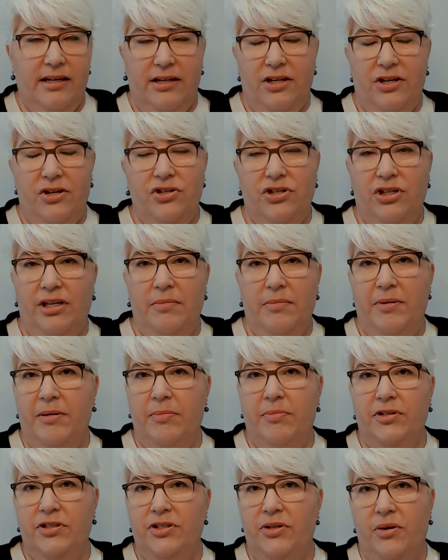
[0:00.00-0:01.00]
Usually
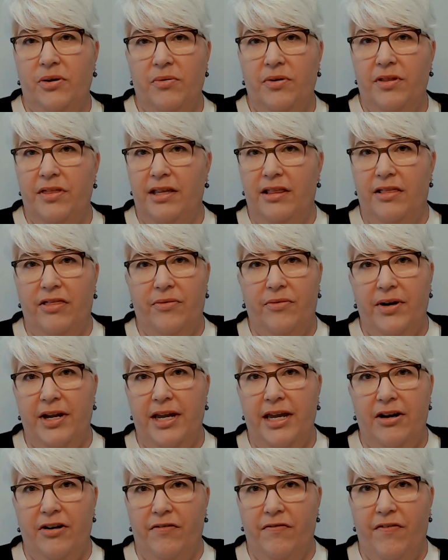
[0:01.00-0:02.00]
people do it within
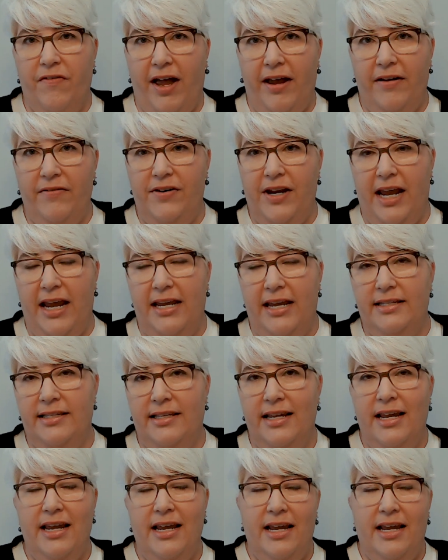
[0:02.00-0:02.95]
3 or 5 days.